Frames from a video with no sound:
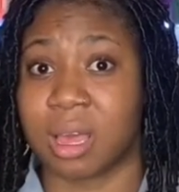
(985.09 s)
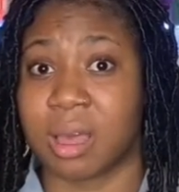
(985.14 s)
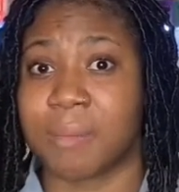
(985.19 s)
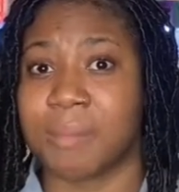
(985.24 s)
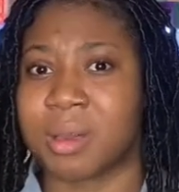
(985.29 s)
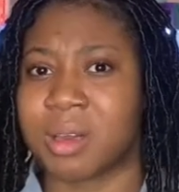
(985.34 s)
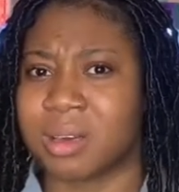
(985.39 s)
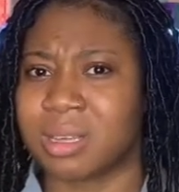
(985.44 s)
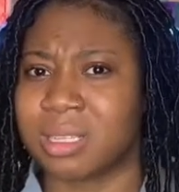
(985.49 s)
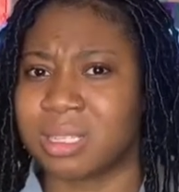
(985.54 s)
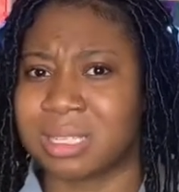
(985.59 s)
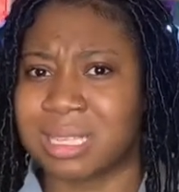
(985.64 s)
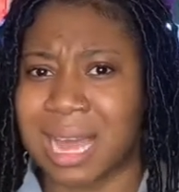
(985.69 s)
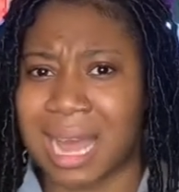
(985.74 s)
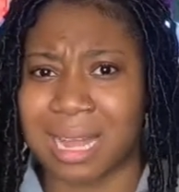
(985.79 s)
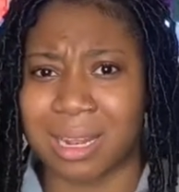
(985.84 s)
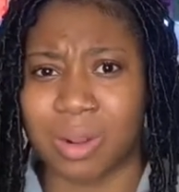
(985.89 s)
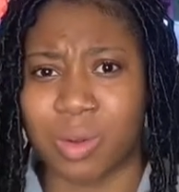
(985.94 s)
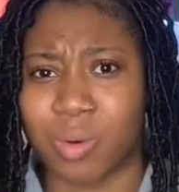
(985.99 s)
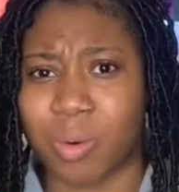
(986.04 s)
because
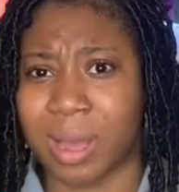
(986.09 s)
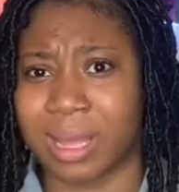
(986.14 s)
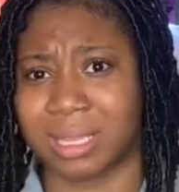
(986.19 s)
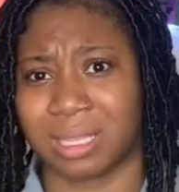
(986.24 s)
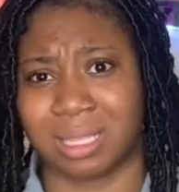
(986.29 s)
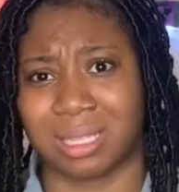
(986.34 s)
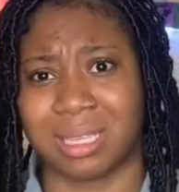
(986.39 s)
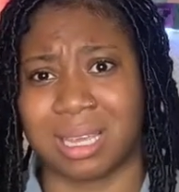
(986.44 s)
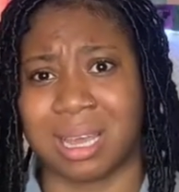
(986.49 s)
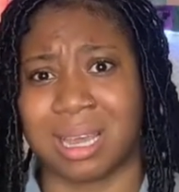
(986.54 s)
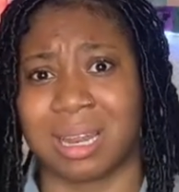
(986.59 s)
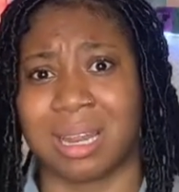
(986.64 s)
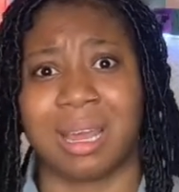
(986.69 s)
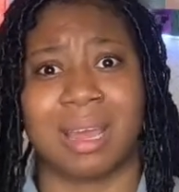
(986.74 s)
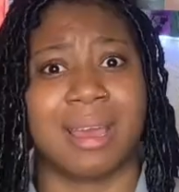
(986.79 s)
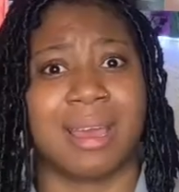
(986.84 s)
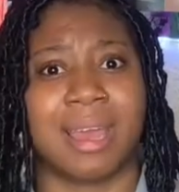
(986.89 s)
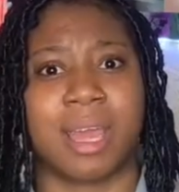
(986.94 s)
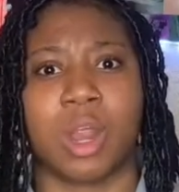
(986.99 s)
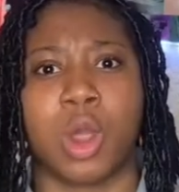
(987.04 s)
that question,
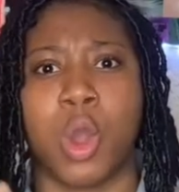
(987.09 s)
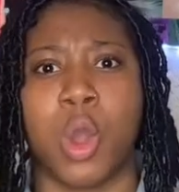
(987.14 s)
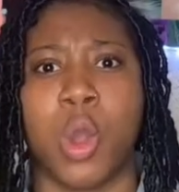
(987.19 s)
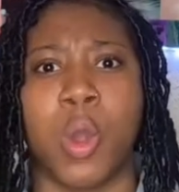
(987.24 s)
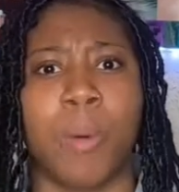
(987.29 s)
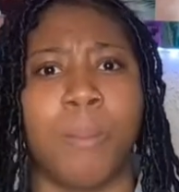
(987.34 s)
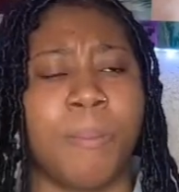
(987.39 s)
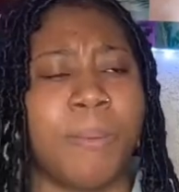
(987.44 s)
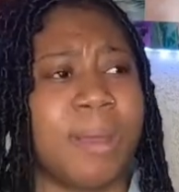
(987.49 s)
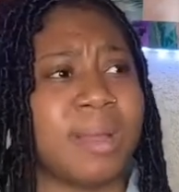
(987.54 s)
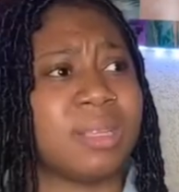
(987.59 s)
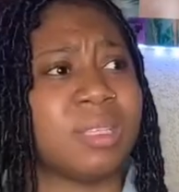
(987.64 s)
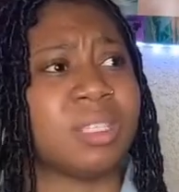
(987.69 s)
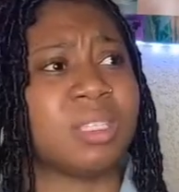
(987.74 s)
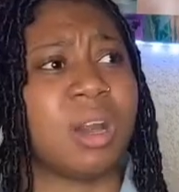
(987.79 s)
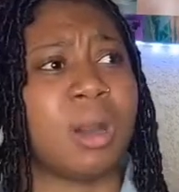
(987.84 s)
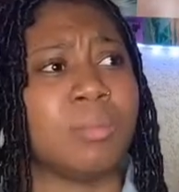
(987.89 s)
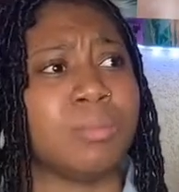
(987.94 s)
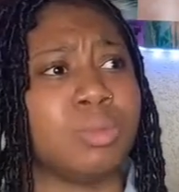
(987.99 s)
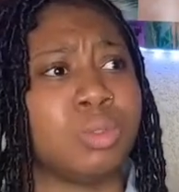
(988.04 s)
it opens
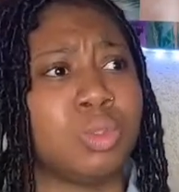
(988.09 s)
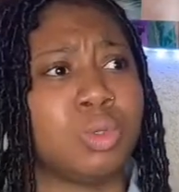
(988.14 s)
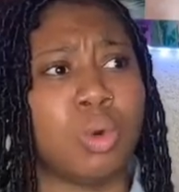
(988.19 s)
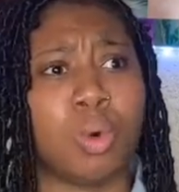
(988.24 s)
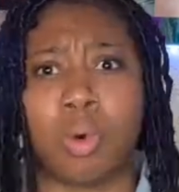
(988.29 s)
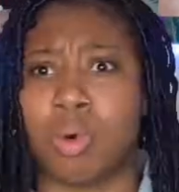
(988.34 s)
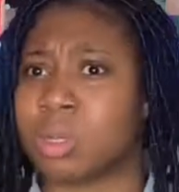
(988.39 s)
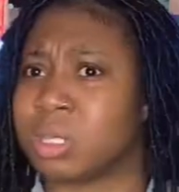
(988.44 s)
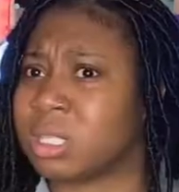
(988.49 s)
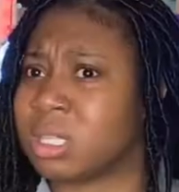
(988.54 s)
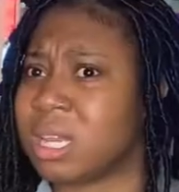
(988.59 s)
up doors.